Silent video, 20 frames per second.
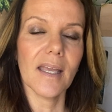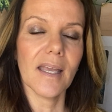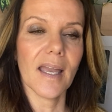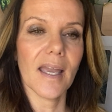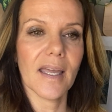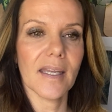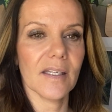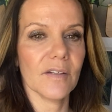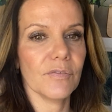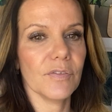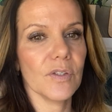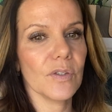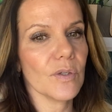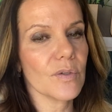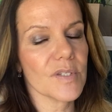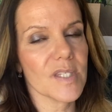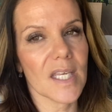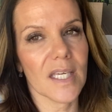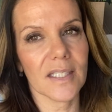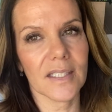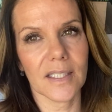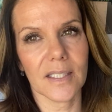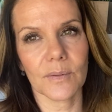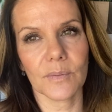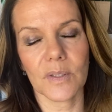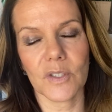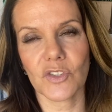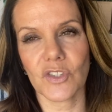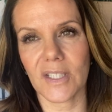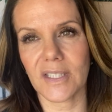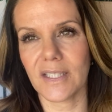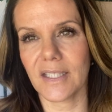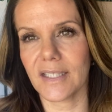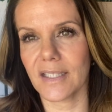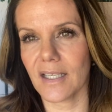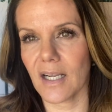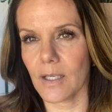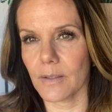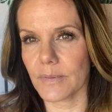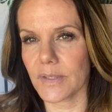And if you know sign language, I think
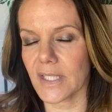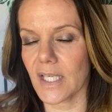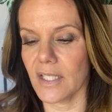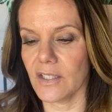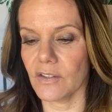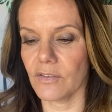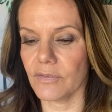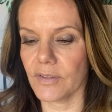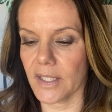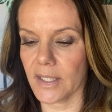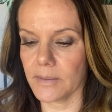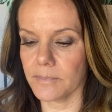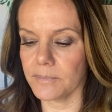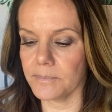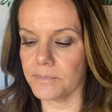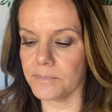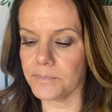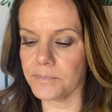it helps kind of like